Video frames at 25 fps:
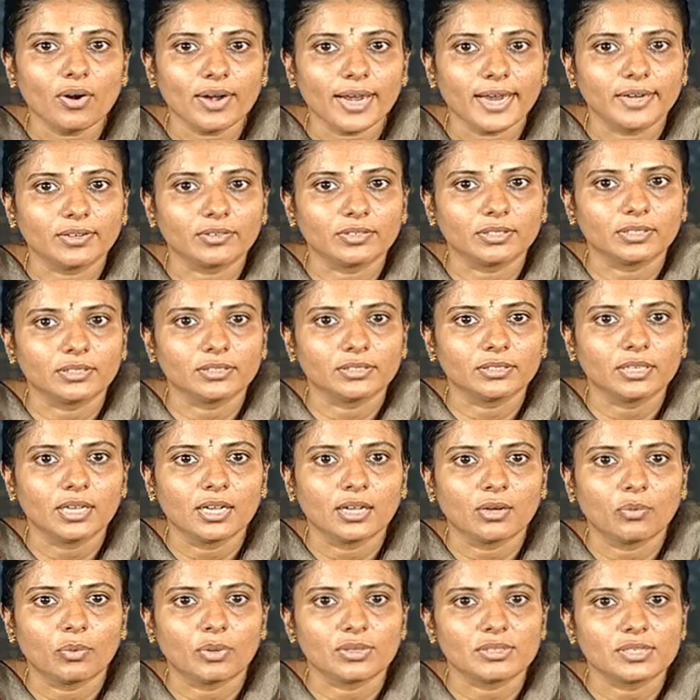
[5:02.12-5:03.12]
addressed
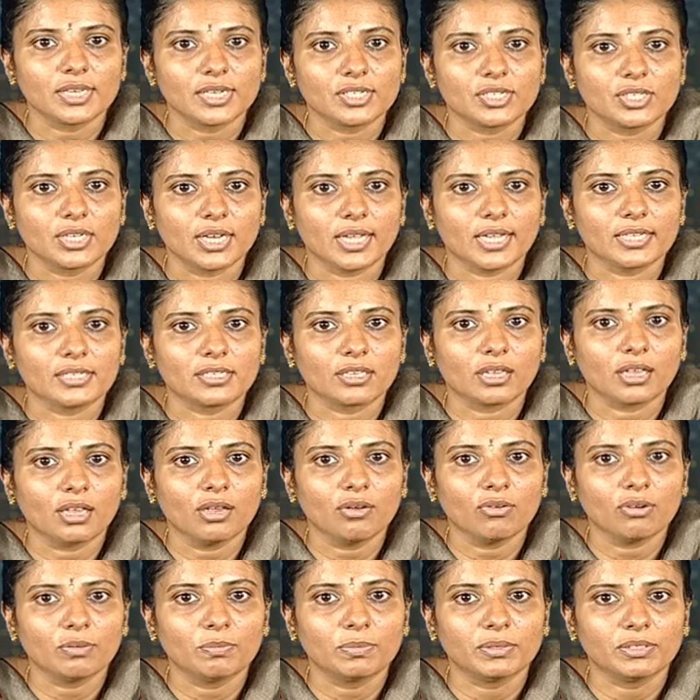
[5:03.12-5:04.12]
with such a
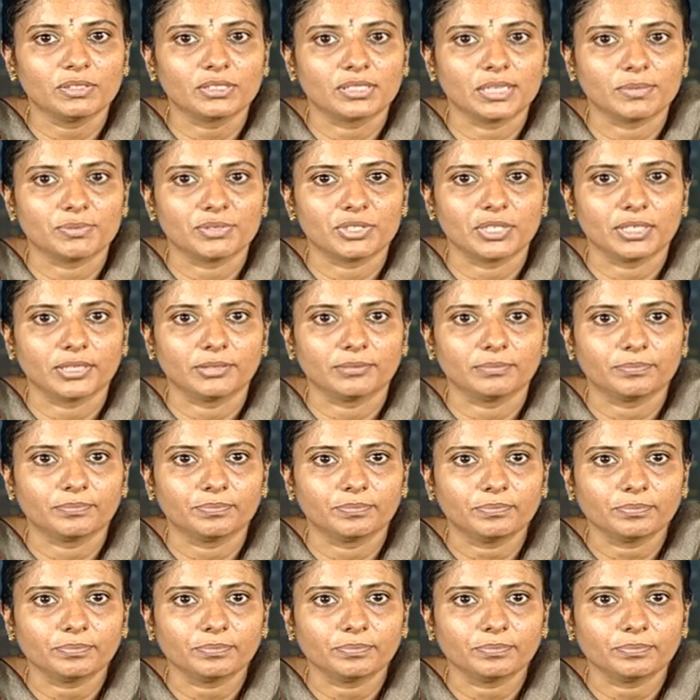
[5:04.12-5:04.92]
skewed perception.